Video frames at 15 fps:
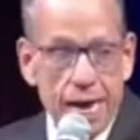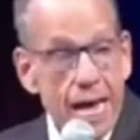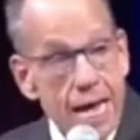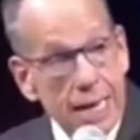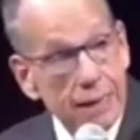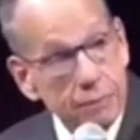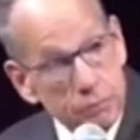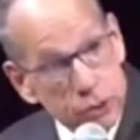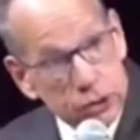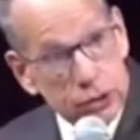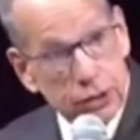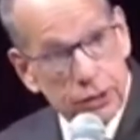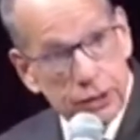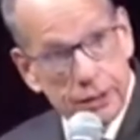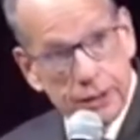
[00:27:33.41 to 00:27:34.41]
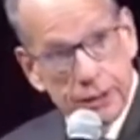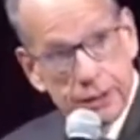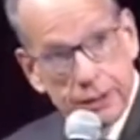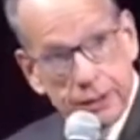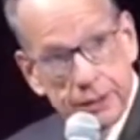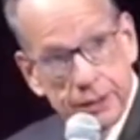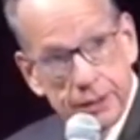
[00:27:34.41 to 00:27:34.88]
But God's still
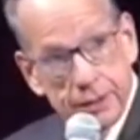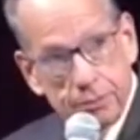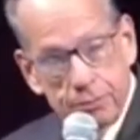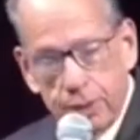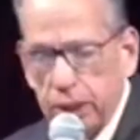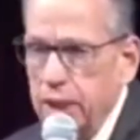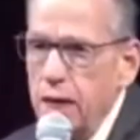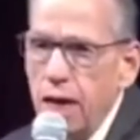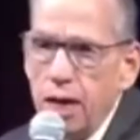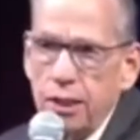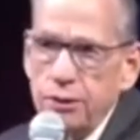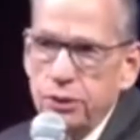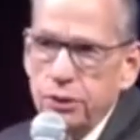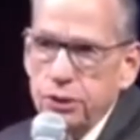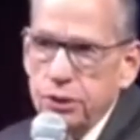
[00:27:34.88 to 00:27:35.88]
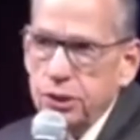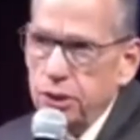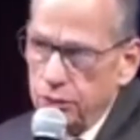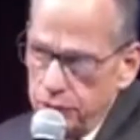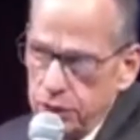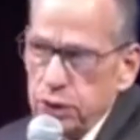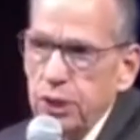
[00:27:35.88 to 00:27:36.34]
the same.
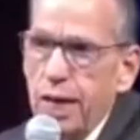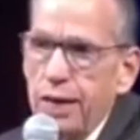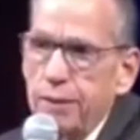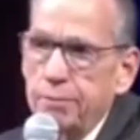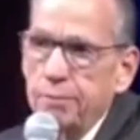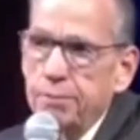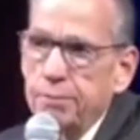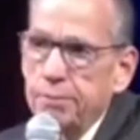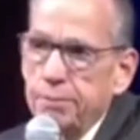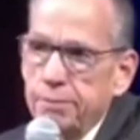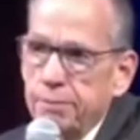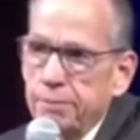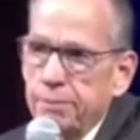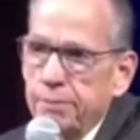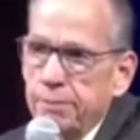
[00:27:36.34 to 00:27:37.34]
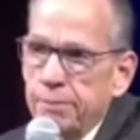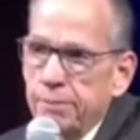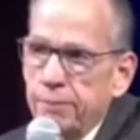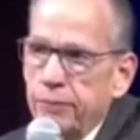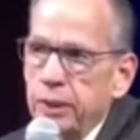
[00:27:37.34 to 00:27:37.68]
God's on the throne.